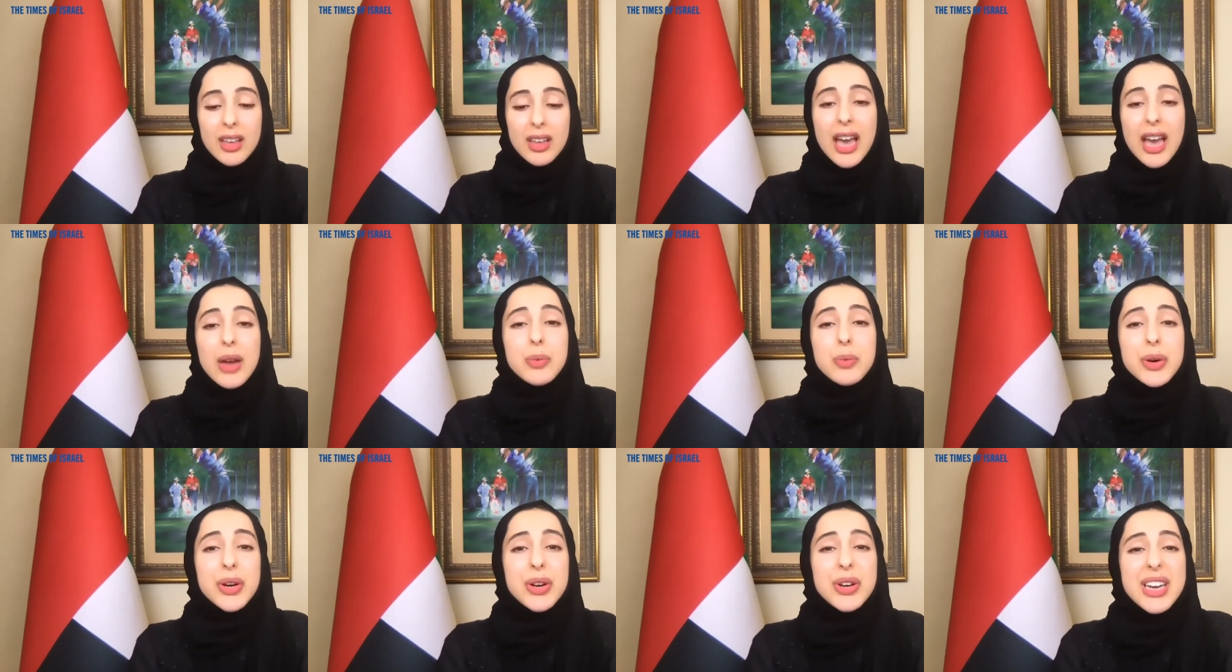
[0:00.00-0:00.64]
And
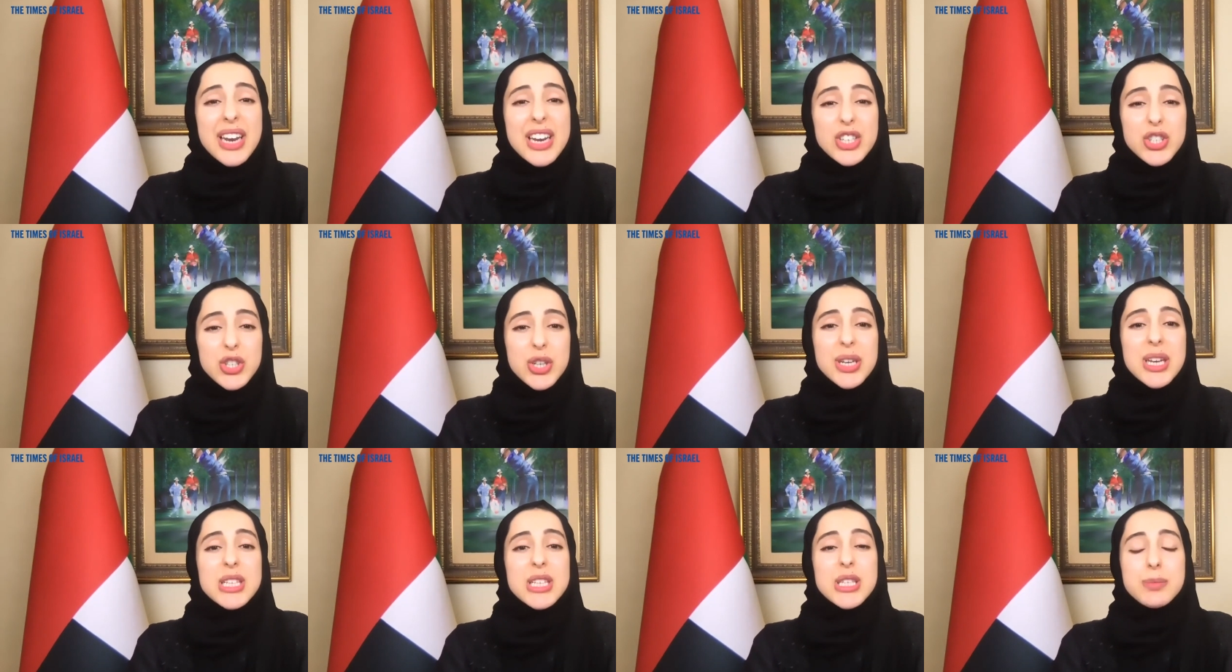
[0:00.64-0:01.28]
we're a nation
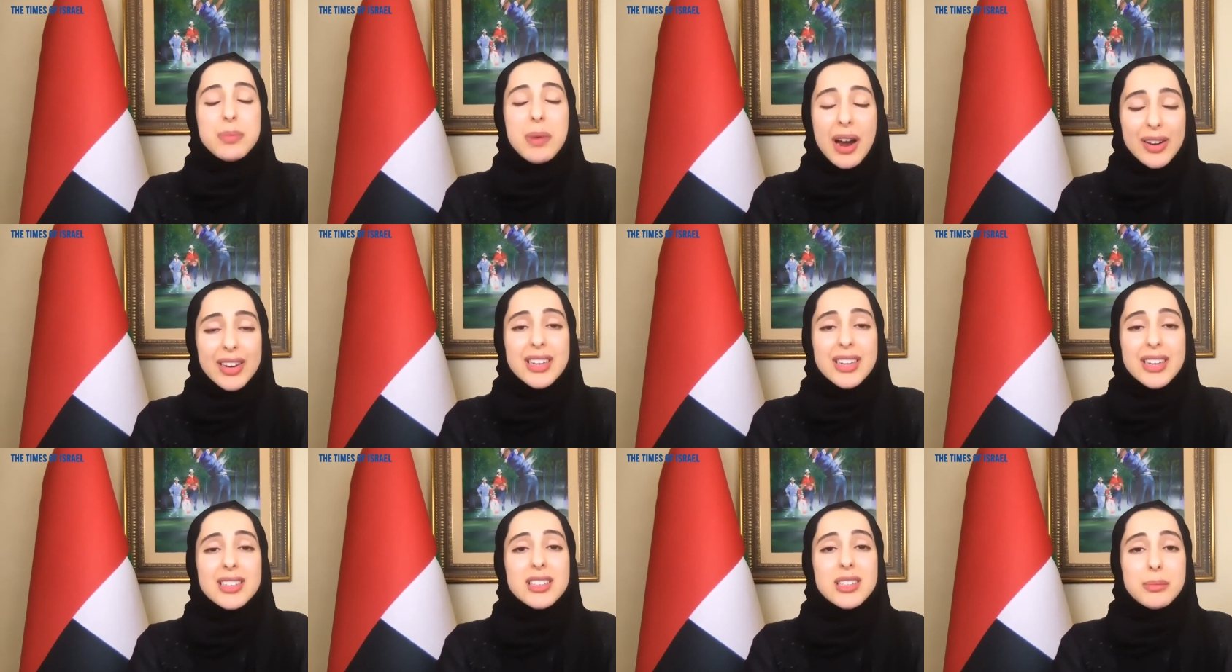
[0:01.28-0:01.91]

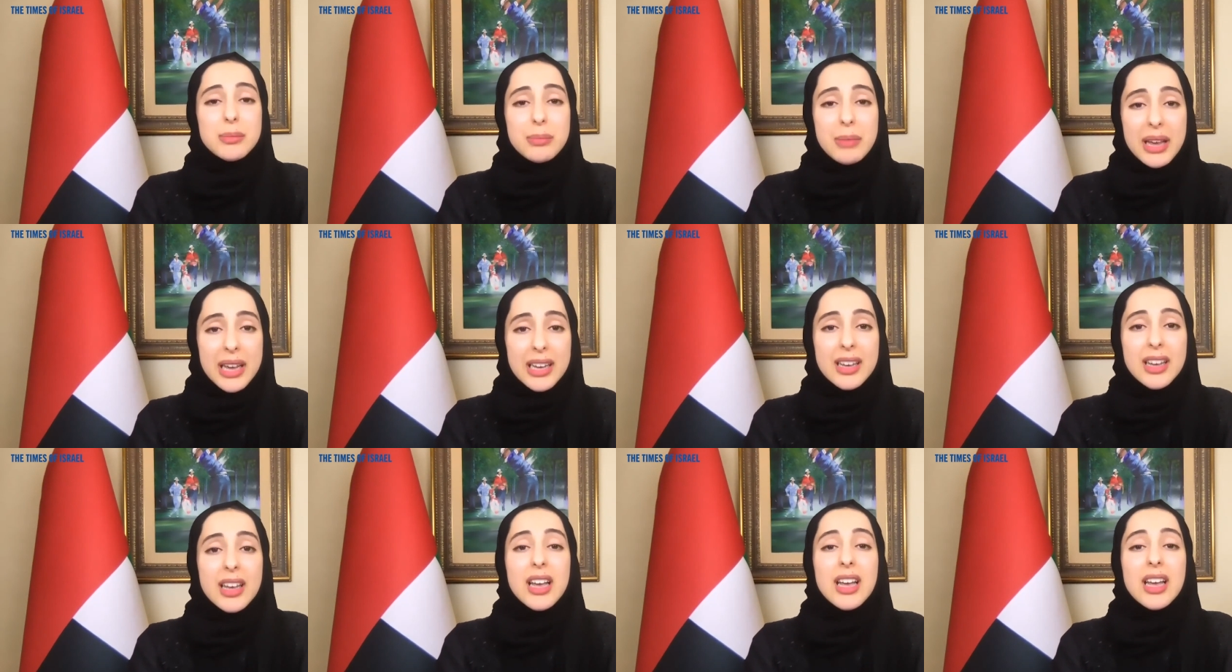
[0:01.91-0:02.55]
aspiring to
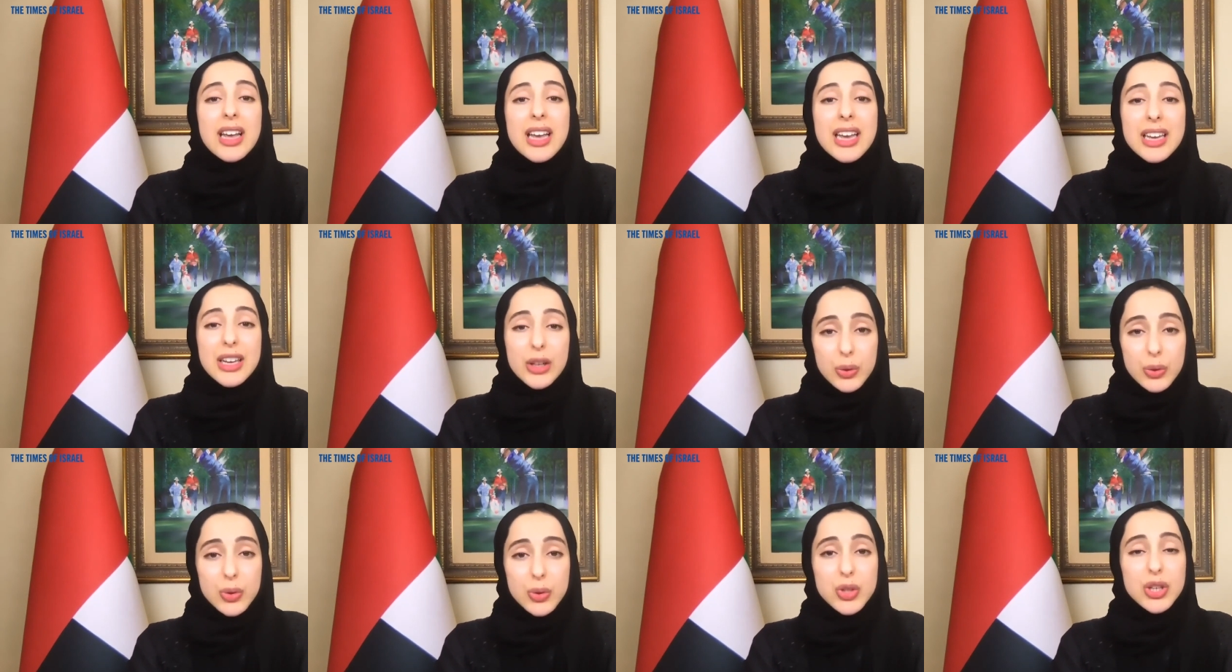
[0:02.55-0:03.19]
make
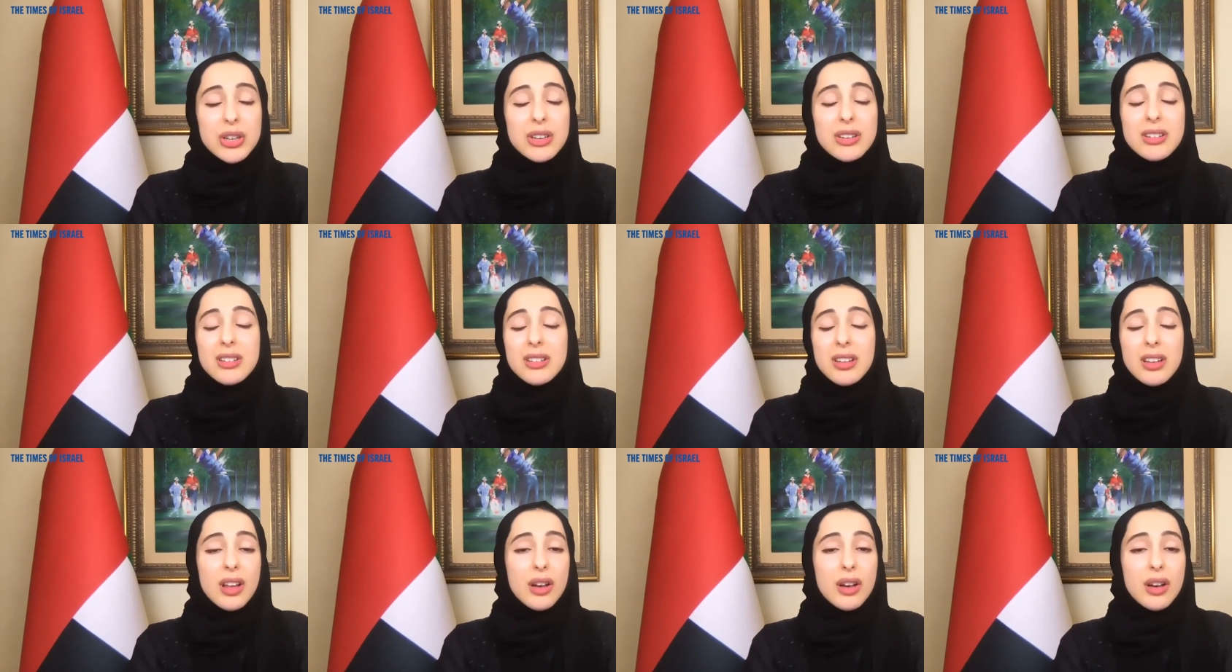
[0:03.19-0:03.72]
inclusion, love,